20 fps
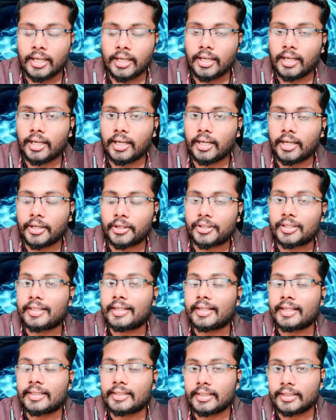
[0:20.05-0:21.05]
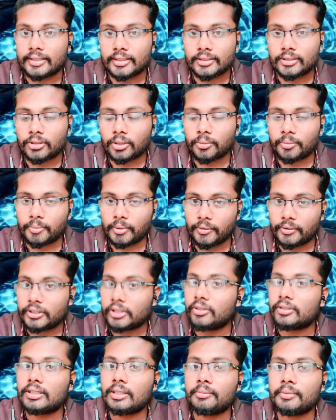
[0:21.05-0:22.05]
You can take a teaching
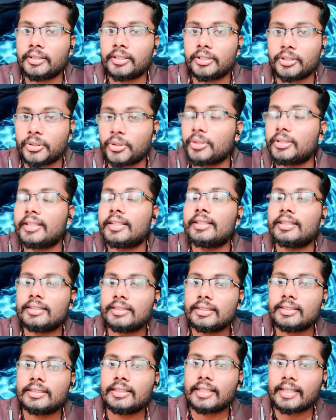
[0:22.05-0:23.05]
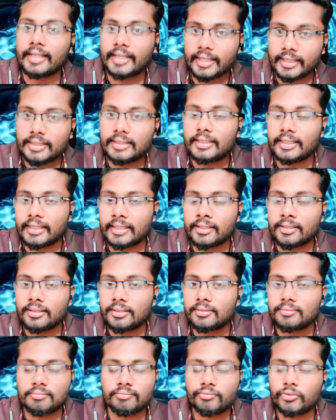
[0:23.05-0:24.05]
profession or something. Do you think this is the end thing?
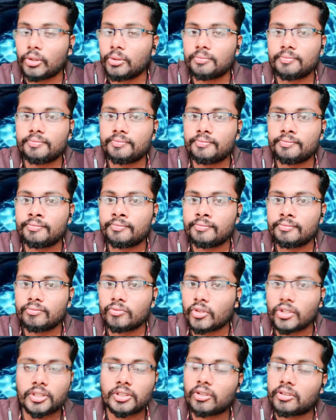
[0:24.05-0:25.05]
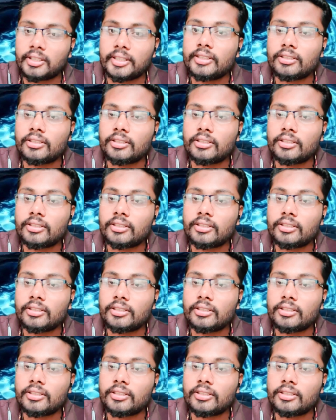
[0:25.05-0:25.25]
No. You're totally